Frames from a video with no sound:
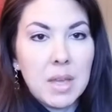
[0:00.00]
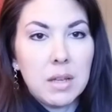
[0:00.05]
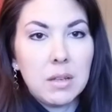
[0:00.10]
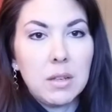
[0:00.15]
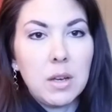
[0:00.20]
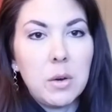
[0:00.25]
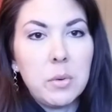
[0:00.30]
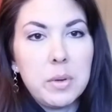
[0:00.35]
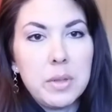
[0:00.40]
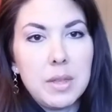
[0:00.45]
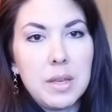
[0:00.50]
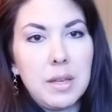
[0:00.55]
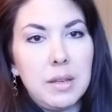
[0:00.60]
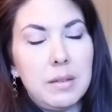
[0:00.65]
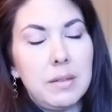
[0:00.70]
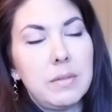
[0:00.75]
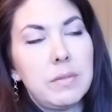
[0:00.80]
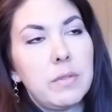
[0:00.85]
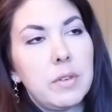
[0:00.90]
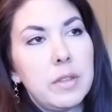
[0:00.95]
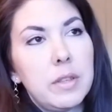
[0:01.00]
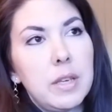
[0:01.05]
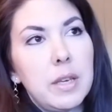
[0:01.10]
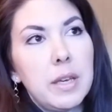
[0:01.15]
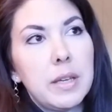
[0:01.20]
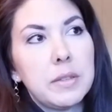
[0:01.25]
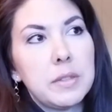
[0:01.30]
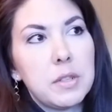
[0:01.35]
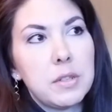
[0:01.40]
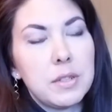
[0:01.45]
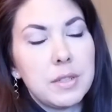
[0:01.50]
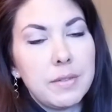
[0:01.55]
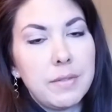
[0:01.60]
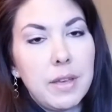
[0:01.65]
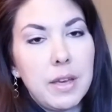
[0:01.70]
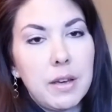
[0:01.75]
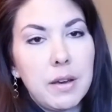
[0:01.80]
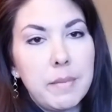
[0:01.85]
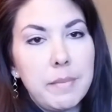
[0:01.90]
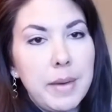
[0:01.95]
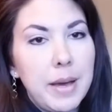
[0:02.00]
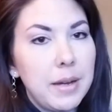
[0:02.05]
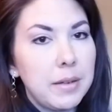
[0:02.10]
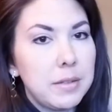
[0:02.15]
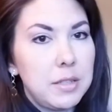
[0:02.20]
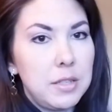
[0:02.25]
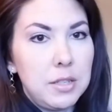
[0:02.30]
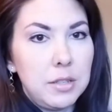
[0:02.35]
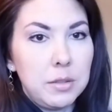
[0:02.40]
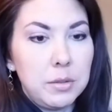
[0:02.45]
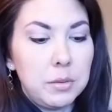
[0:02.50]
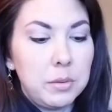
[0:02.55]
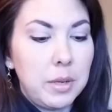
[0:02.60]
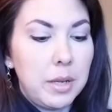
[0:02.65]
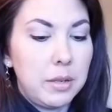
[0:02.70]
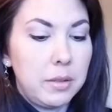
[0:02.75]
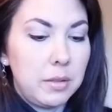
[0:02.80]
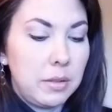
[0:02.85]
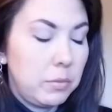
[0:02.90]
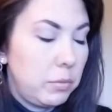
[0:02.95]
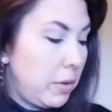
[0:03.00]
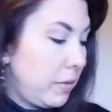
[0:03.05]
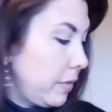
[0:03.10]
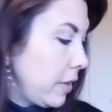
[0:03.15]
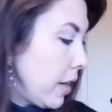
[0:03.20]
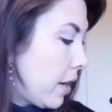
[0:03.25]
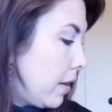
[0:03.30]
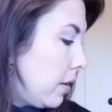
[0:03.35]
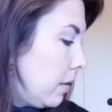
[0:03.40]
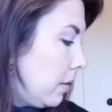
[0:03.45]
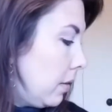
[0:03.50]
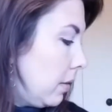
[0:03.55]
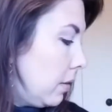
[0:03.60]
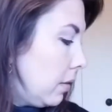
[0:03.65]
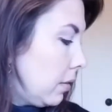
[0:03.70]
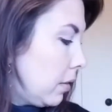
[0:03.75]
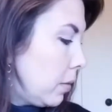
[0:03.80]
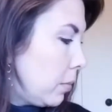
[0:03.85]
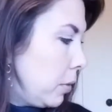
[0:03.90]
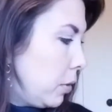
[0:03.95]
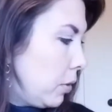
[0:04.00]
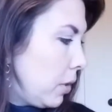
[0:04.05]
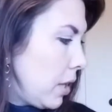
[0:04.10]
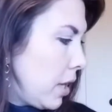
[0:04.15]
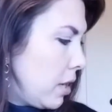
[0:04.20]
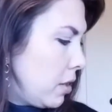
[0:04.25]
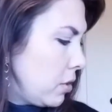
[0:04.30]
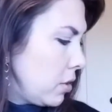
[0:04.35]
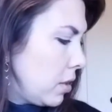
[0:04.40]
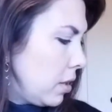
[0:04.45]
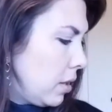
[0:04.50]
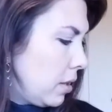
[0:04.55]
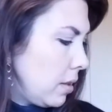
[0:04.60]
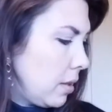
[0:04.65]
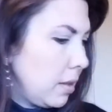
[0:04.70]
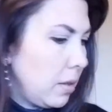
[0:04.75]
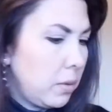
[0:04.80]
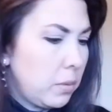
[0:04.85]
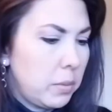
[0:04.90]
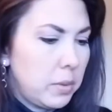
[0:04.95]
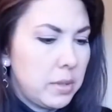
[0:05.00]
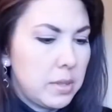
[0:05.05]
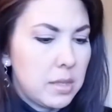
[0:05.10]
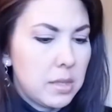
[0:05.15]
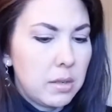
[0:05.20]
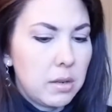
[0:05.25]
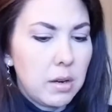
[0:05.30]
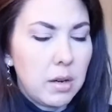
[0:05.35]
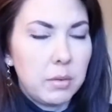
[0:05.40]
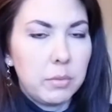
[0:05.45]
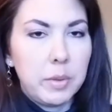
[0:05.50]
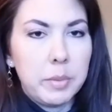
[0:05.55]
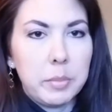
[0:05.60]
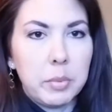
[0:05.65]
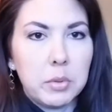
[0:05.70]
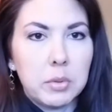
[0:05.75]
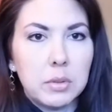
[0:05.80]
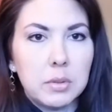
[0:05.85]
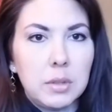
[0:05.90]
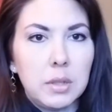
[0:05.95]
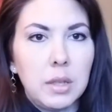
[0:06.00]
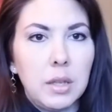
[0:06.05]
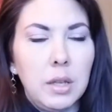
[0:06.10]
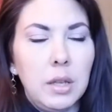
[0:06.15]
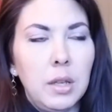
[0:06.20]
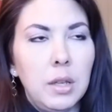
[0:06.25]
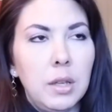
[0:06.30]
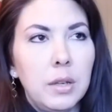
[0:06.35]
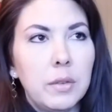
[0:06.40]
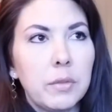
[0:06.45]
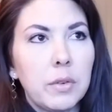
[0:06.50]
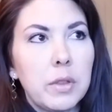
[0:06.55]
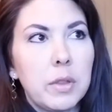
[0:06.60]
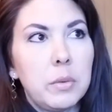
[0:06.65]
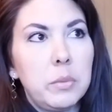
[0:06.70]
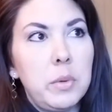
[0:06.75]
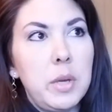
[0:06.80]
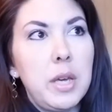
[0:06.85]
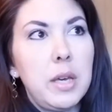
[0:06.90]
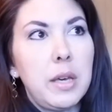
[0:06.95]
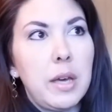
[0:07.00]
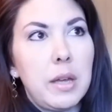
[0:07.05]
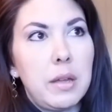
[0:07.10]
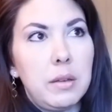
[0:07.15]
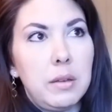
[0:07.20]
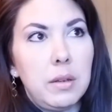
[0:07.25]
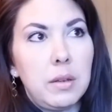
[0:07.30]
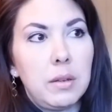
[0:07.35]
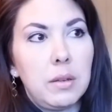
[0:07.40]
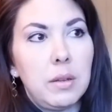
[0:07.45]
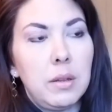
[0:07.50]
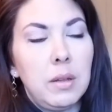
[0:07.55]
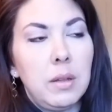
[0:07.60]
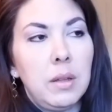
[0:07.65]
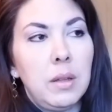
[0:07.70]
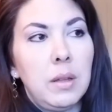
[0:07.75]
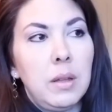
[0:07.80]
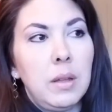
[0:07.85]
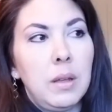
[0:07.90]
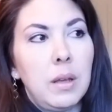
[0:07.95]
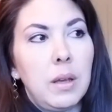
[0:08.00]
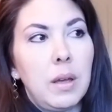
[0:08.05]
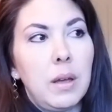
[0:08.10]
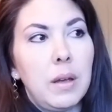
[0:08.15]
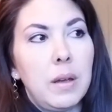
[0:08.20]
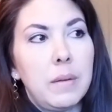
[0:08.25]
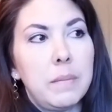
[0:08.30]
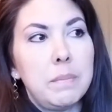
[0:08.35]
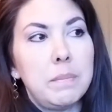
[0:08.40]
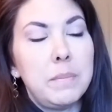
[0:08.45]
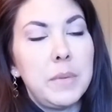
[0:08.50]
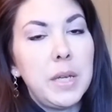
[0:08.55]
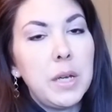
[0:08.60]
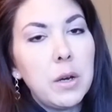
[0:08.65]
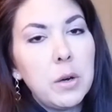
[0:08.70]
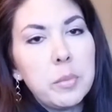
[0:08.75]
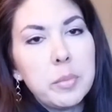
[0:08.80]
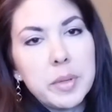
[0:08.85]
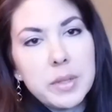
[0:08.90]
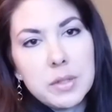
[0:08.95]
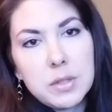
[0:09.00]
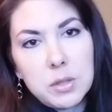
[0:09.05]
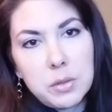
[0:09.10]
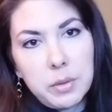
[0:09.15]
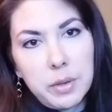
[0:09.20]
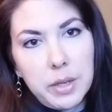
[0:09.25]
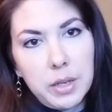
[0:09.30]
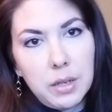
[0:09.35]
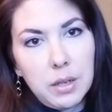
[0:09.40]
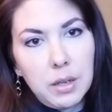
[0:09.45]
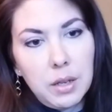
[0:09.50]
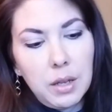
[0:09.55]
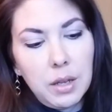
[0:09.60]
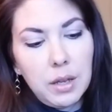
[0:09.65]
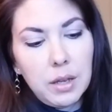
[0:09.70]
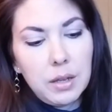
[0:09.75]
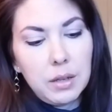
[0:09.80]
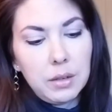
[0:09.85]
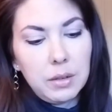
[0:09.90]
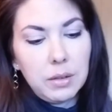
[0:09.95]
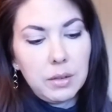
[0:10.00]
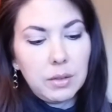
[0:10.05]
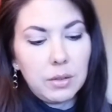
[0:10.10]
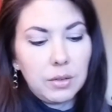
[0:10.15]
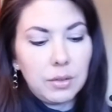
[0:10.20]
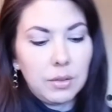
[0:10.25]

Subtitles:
go within for the answers. If they come back to you, and we've got communication, I think was the card we pulled for the weekend, be open to it and